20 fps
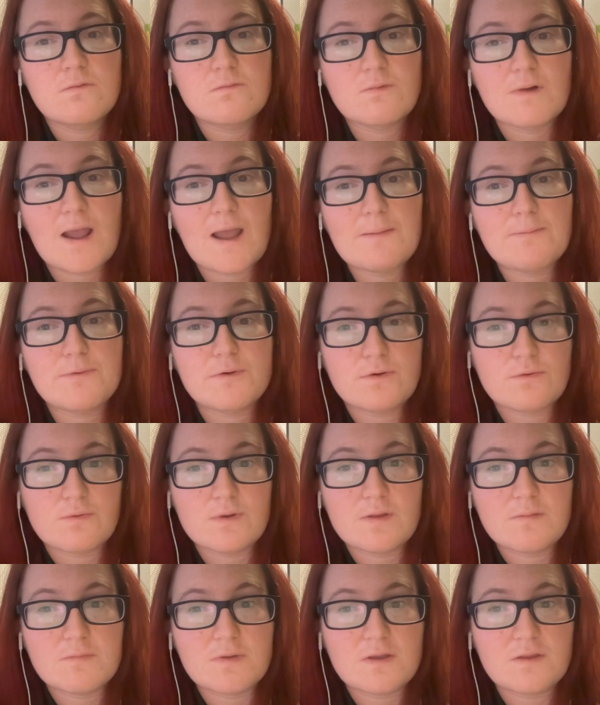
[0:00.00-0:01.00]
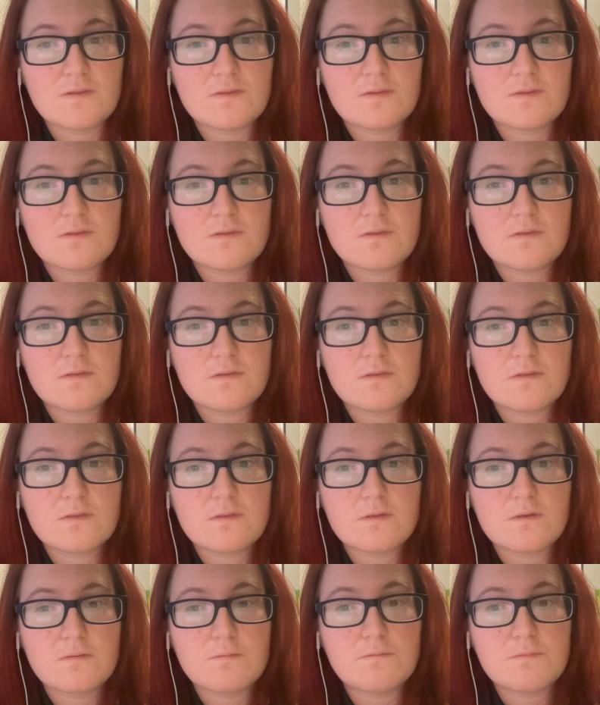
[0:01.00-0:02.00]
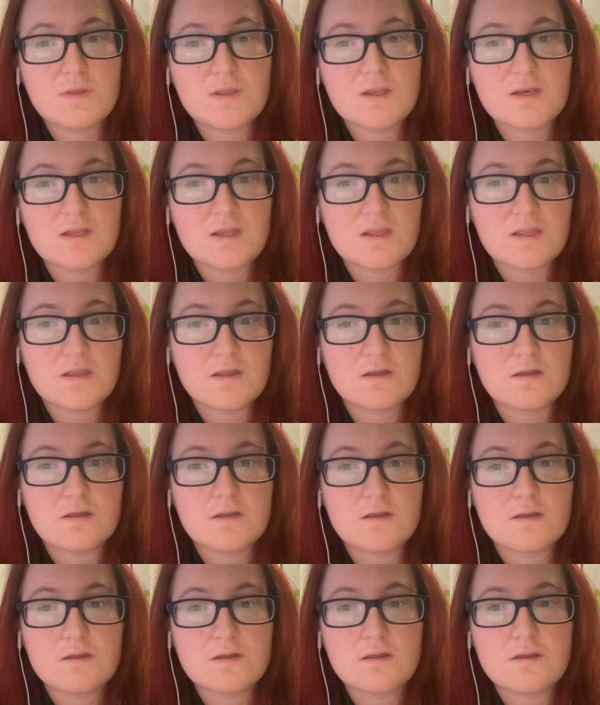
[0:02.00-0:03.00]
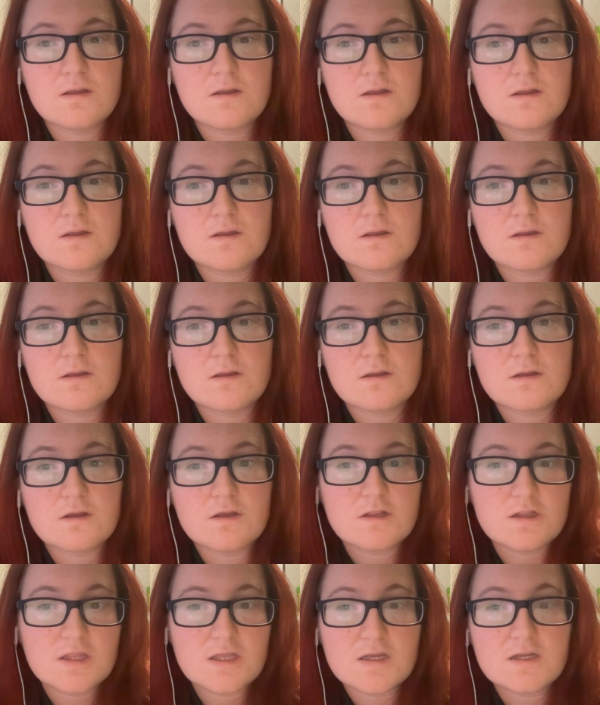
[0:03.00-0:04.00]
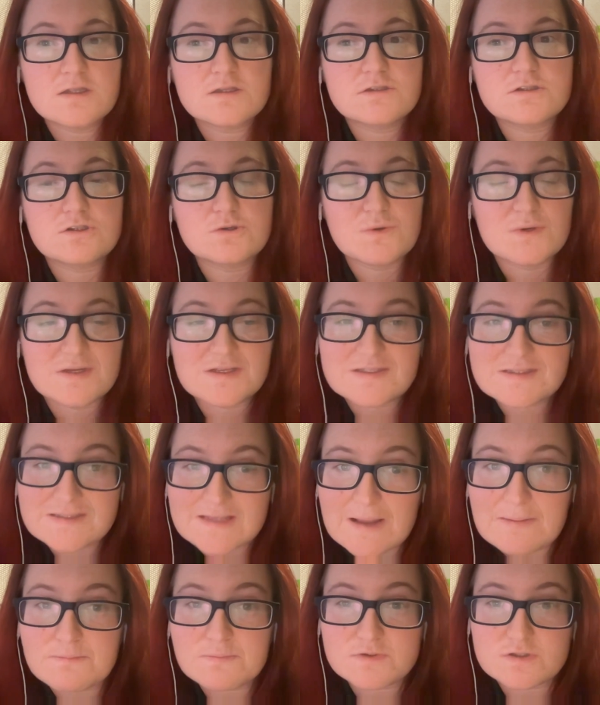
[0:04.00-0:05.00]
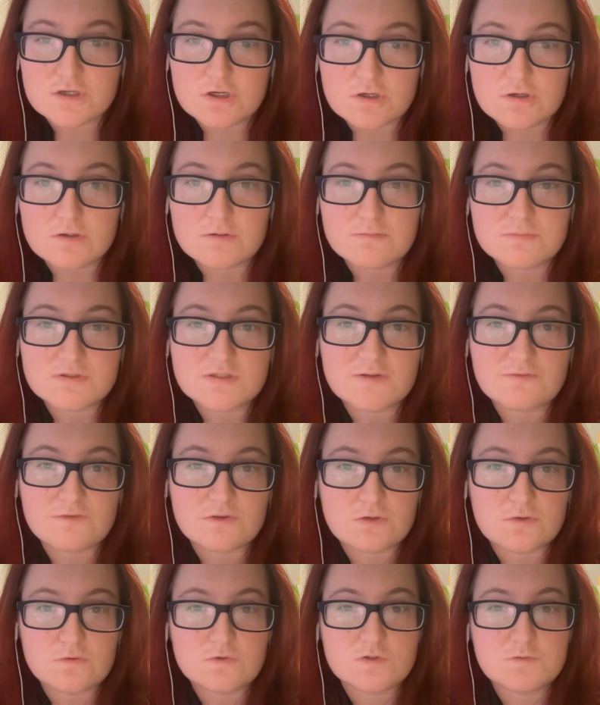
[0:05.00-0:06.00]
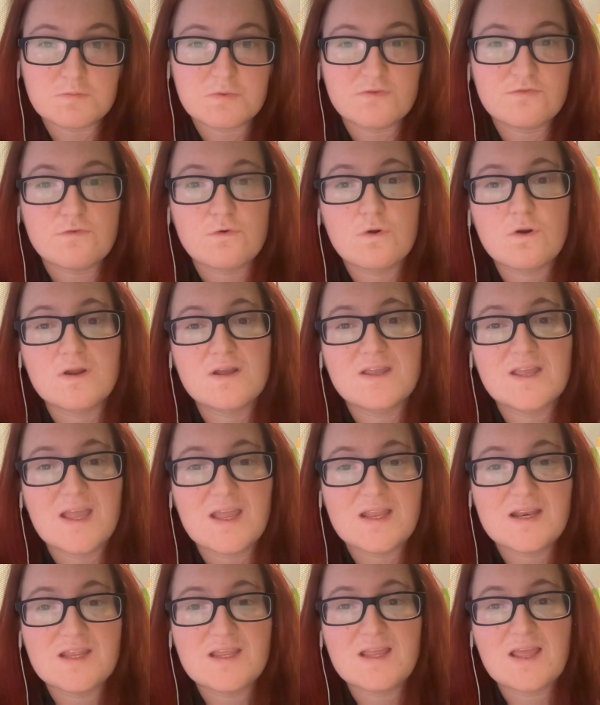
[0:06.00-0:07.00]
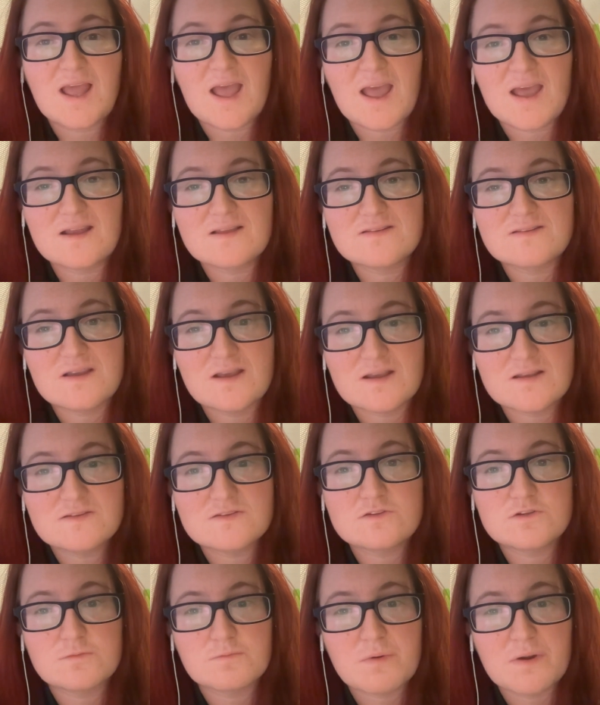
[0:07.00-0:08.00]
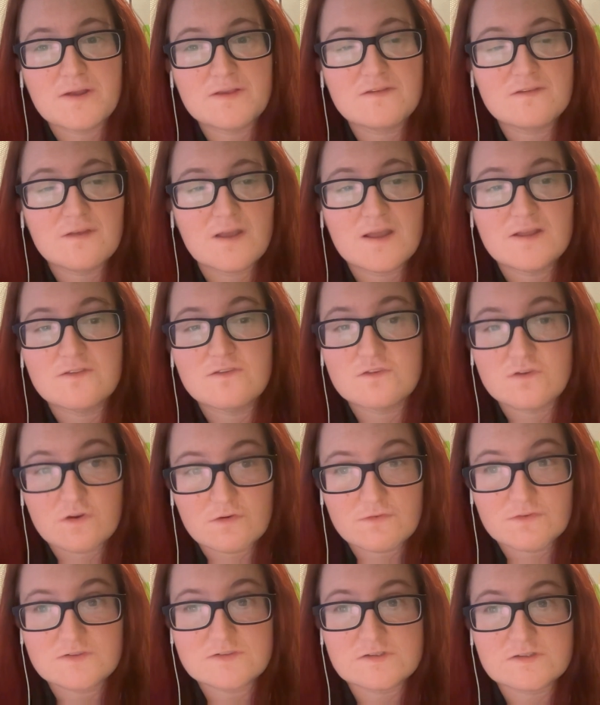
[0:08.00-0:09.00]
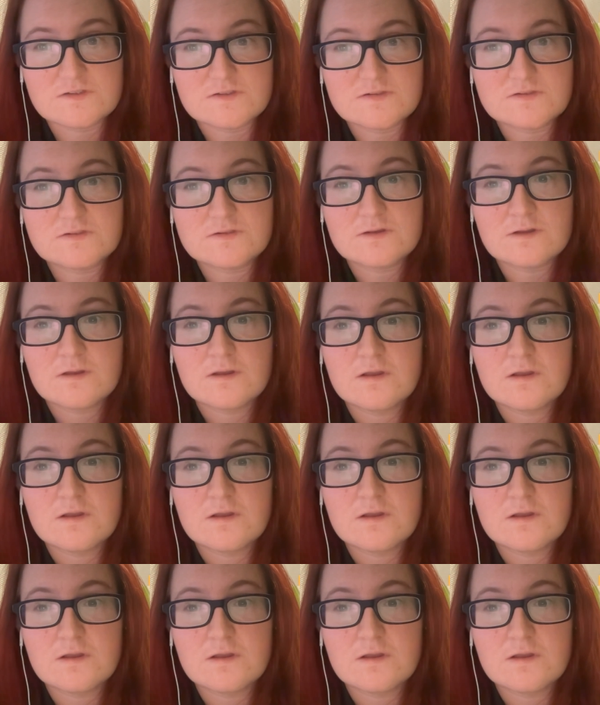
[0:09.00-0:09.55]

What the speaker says: wrap agreement, meaning click to accept terms of use before gaining access to Priceline services.